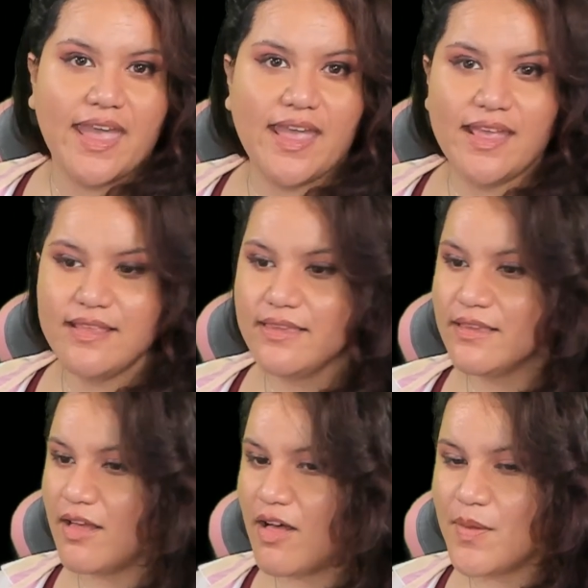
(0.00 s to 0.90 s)
Any
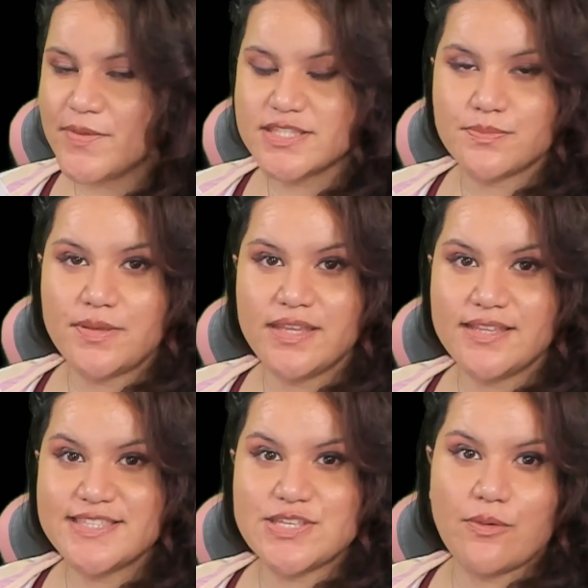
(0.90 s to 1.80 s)
comments,
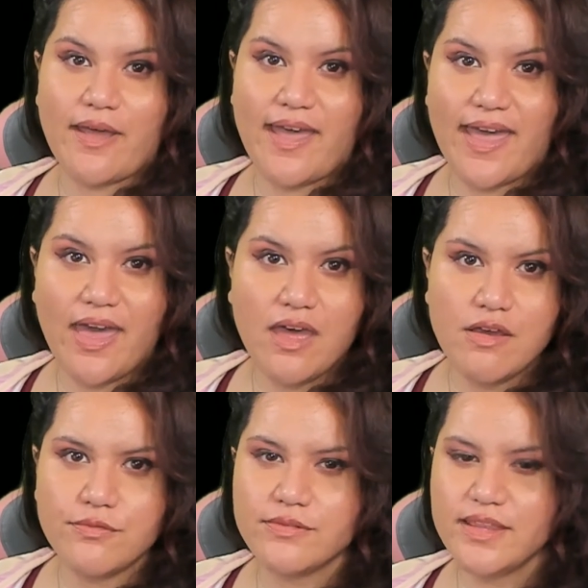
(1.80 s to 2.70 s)
opinions you
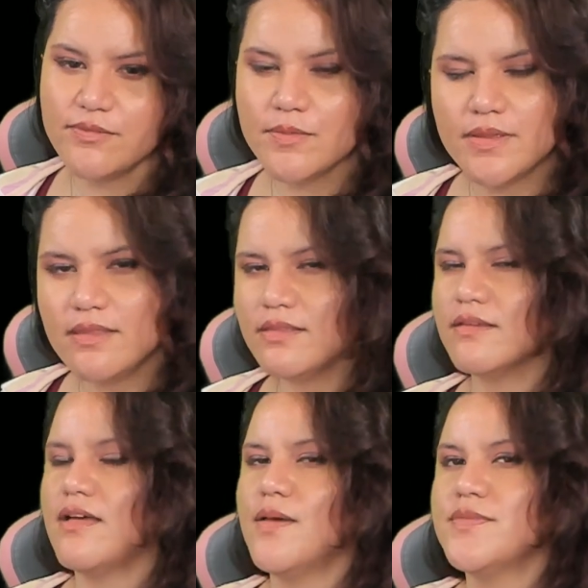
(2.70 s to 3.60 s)
have, leave them in the
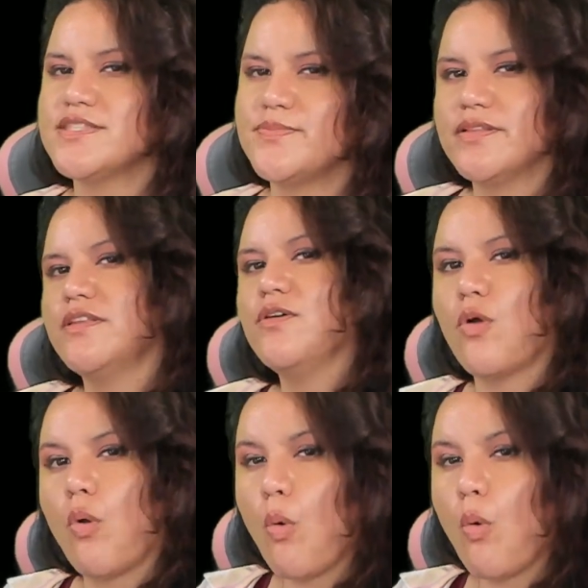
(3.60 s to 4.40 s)
comments below.